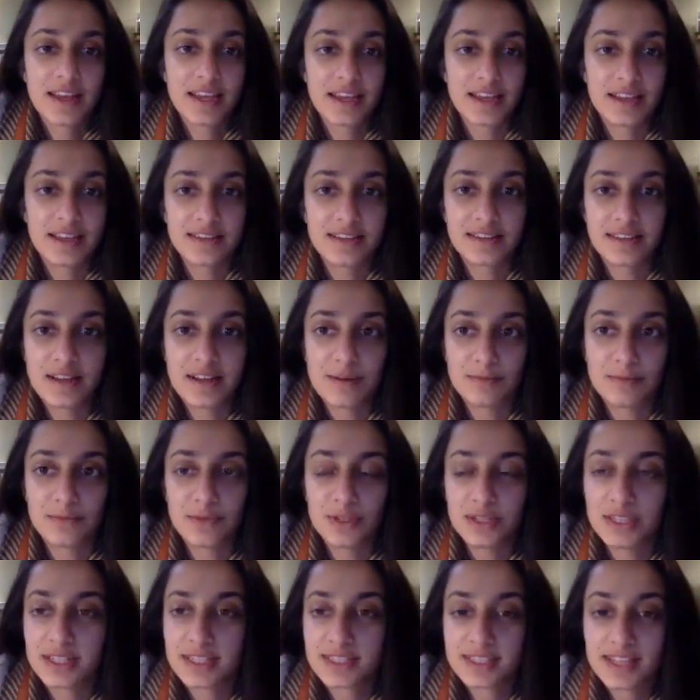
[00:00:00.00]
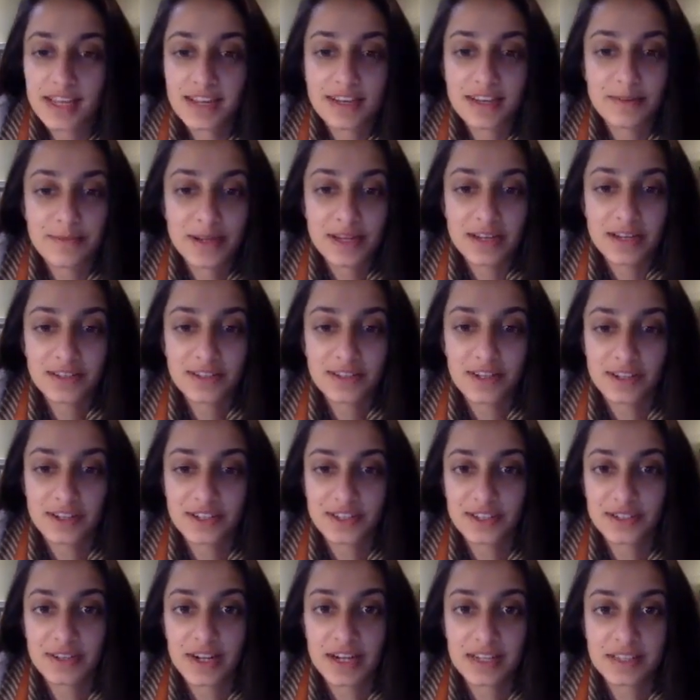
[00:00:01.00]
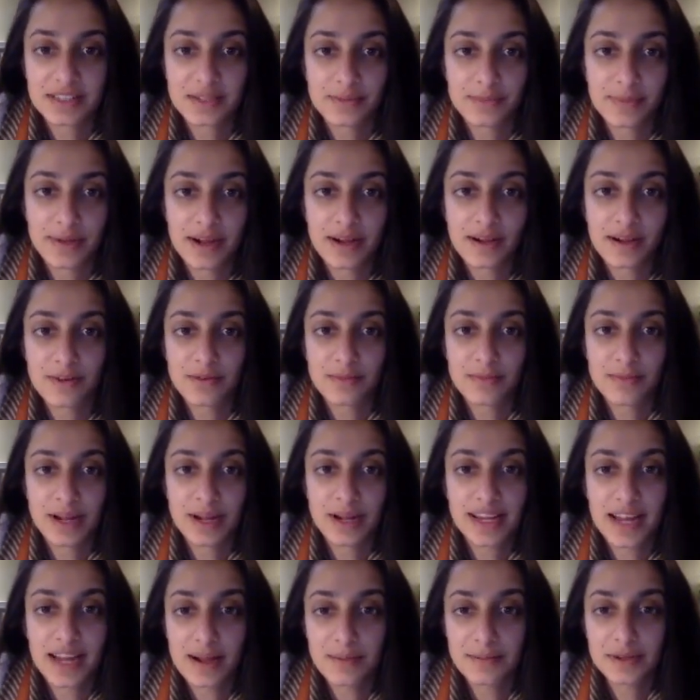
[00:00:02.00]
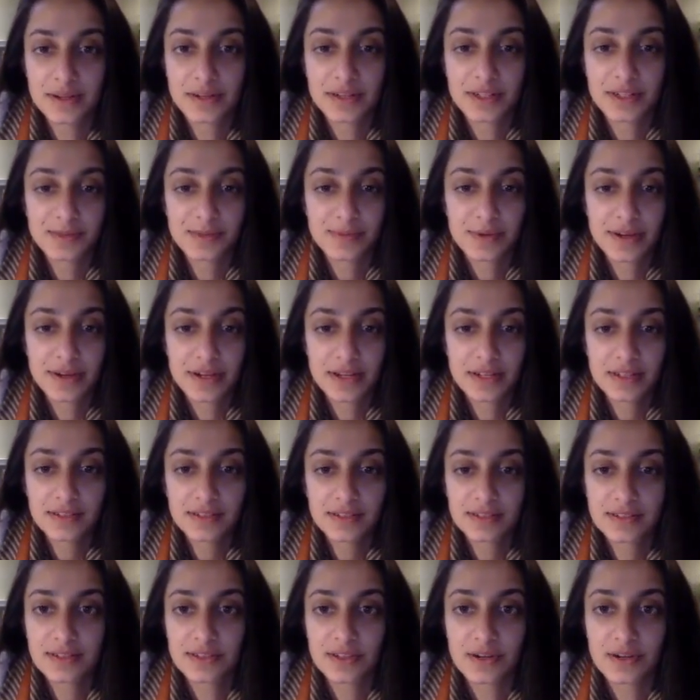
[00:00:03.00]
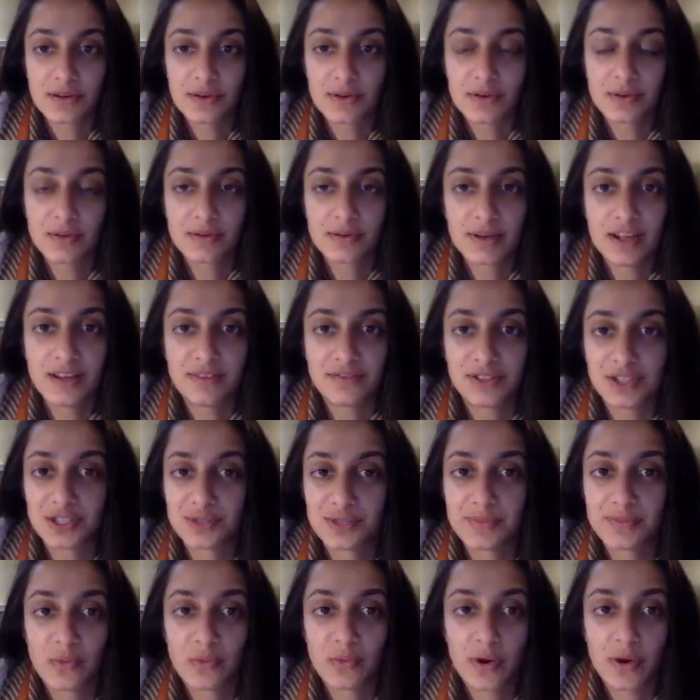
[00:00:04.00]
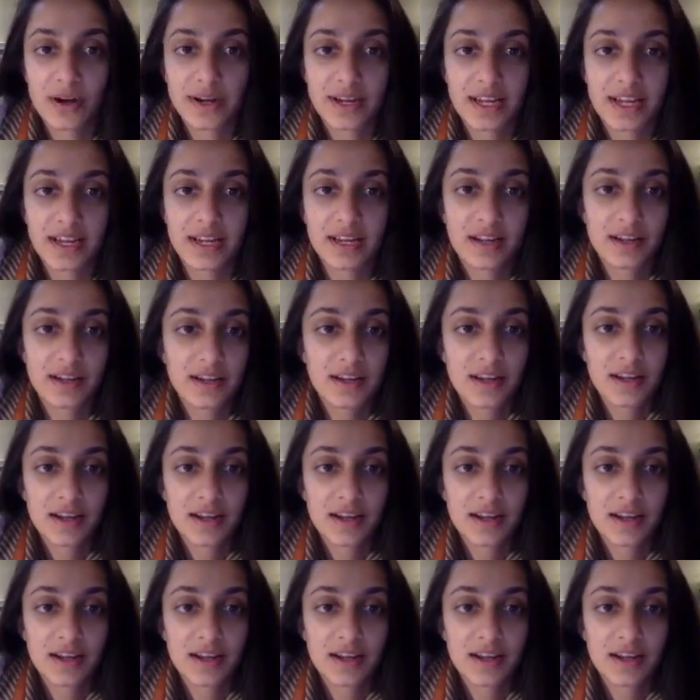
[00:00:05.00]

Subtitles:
And I'm really excited to be here and talk to you guys about my gap year experience. So I've just been working.